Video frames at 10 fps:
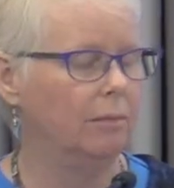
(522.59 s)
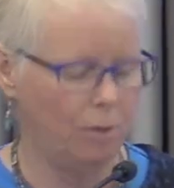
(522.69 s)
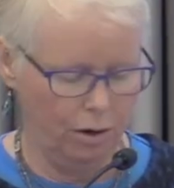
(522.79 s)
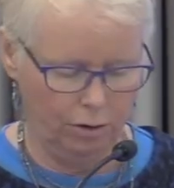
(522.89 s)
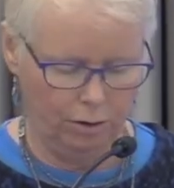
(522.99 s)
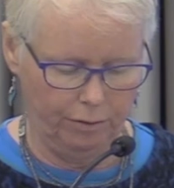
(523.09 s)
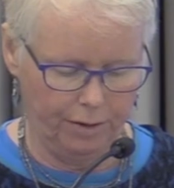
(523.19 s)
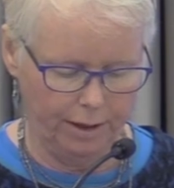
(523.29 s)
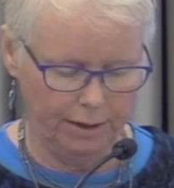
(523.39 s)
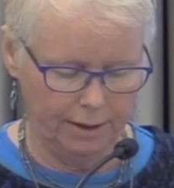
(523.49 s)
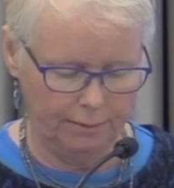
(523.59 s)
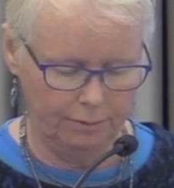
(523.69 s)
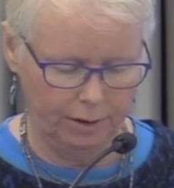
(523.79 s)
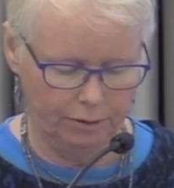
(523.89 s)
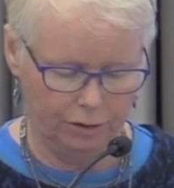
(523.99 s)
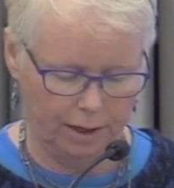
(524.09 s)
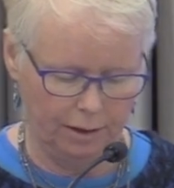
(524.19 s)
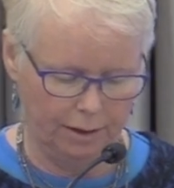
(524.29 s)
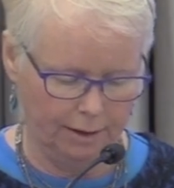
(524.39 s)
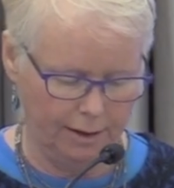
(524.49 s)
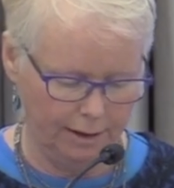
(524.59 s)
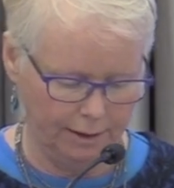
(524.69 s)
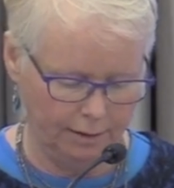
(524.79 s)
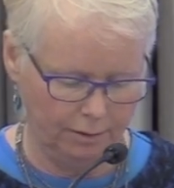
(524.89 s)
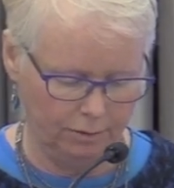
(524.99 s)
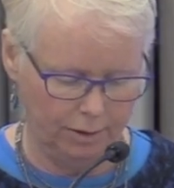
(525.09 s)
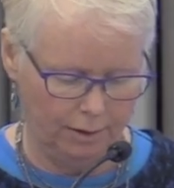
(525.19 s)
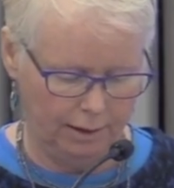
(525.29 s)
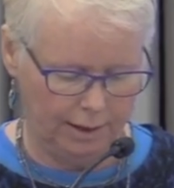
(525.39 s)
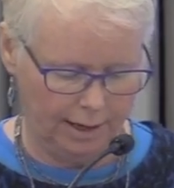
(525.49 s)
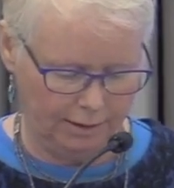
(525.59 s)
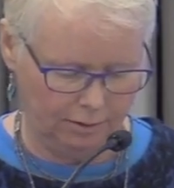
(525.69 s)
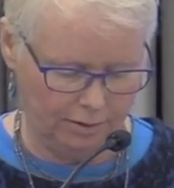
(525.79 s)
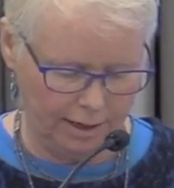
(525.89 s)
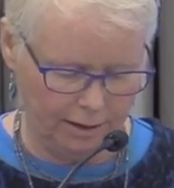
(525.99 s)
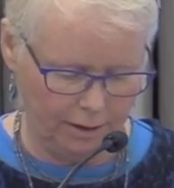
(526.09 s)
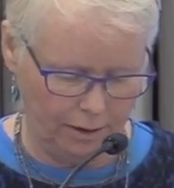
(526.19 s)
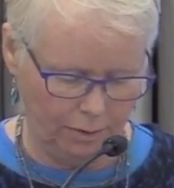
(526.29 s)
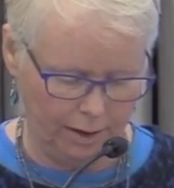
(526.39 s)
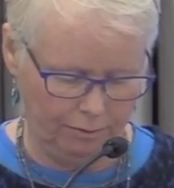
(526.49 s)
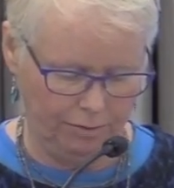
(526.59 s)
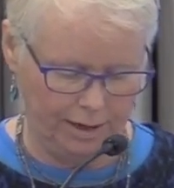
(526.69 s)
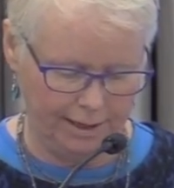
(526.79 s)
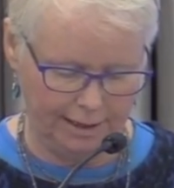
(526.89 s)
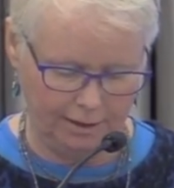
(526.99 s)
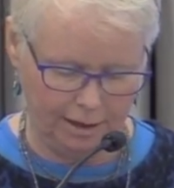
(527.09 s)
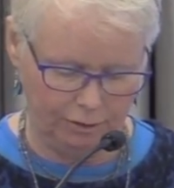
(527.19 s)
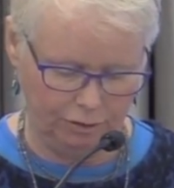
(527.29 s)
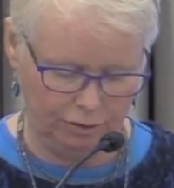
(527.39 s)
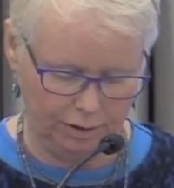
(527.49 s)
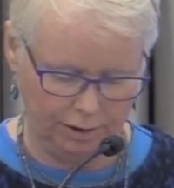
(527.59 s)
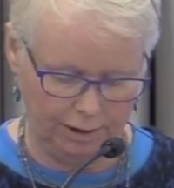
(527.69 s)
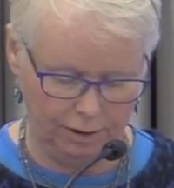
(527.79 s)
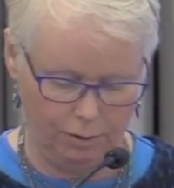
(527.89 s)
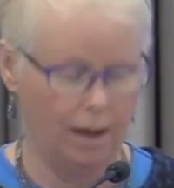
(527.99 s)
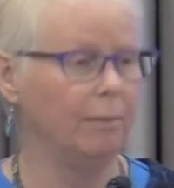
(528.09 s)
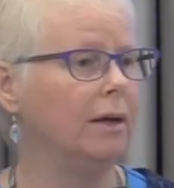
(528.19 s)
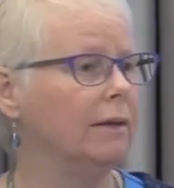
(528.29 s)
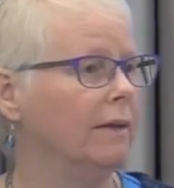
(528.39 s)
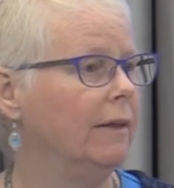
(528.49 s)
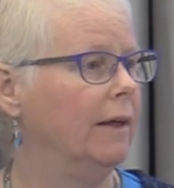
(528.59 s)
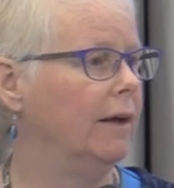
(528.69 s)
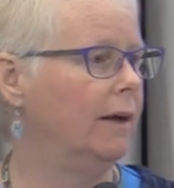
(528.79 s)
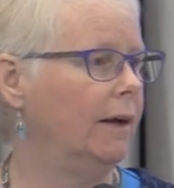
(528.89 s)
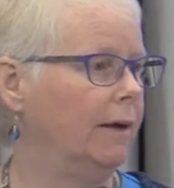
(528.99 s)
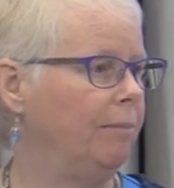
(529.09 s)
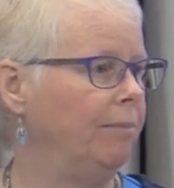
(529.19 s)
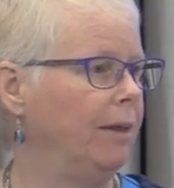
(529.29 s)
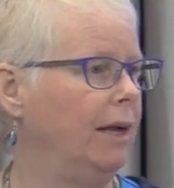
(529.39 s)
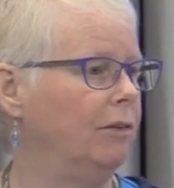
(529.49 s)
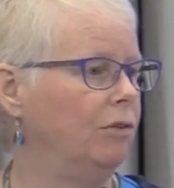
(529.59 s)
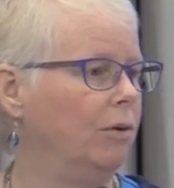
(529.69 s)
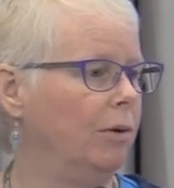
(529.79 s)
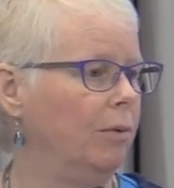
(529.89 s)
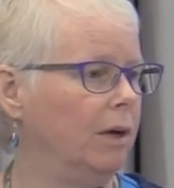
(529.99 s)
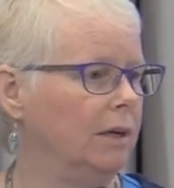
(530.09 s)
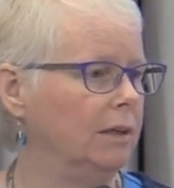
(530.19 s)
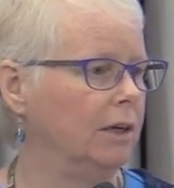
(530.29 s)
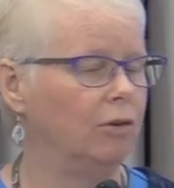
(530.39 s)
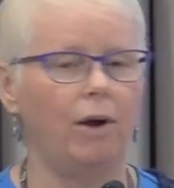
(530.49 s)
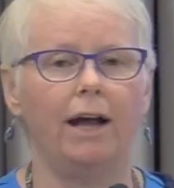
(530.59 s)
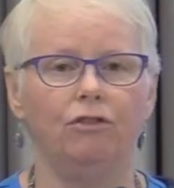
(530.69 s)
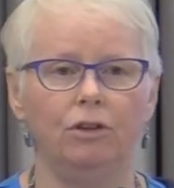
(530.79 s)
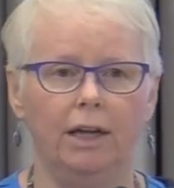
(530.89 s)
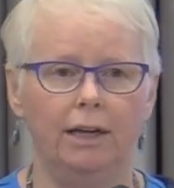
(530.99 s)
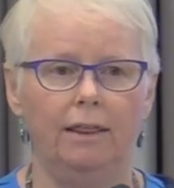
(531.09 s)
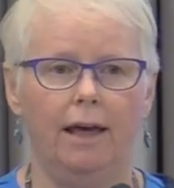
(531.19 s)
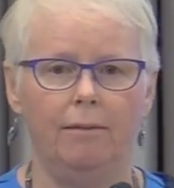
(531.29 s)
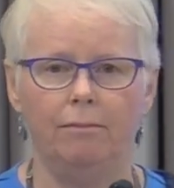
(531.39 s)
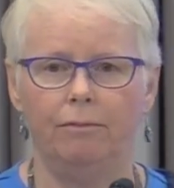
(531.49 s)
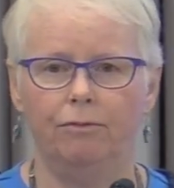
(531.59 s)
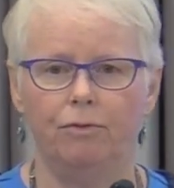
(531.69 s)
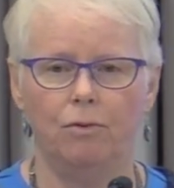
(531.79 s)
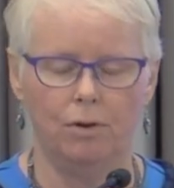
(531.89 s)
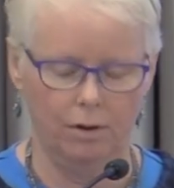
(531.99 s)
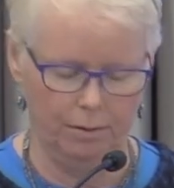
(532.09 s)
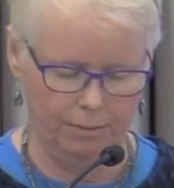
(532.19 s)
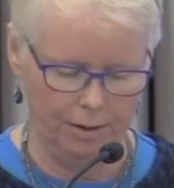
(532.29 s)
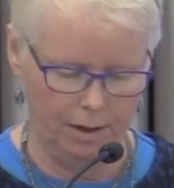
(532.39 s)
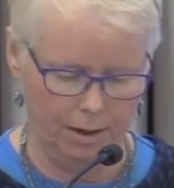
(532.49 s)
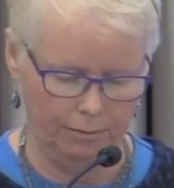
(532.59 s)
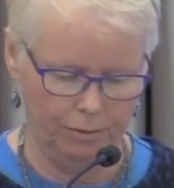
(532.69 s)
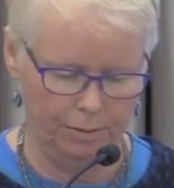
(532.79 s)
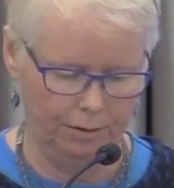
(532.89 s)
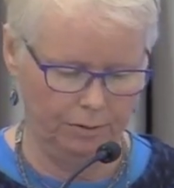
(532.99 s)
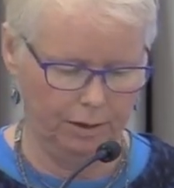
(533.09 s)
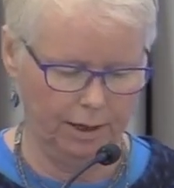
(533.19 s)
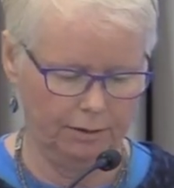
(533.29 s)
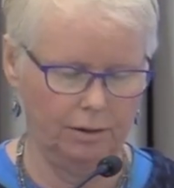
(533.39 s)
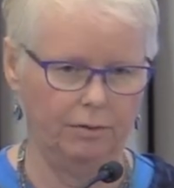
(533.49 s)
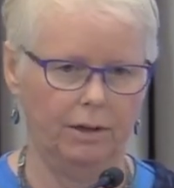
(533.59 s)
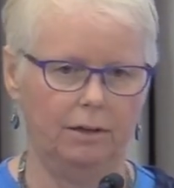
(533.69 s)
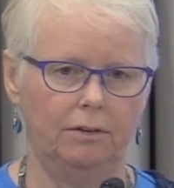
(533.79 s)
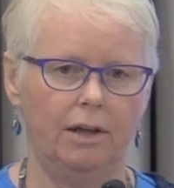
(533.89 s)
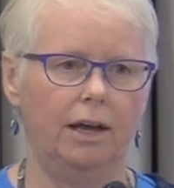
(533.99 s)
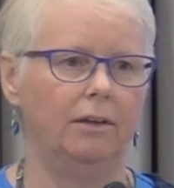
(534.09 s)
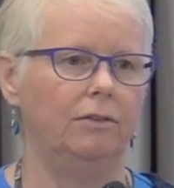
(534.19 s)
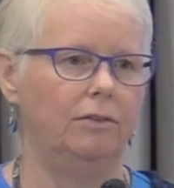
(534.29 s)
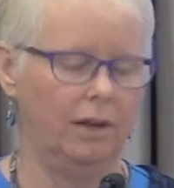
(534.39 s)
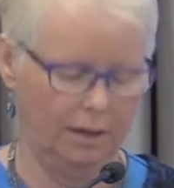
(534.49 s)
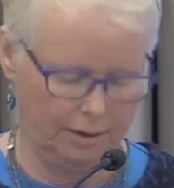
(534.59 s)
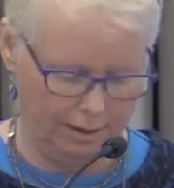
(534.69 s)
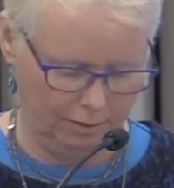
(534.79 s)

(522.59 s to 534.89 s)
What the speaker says: Mark Cravella, Jonathan Huggins, Kate Senko, and Venkatesh Saligrama. And so I want to congratulate them for being selected as data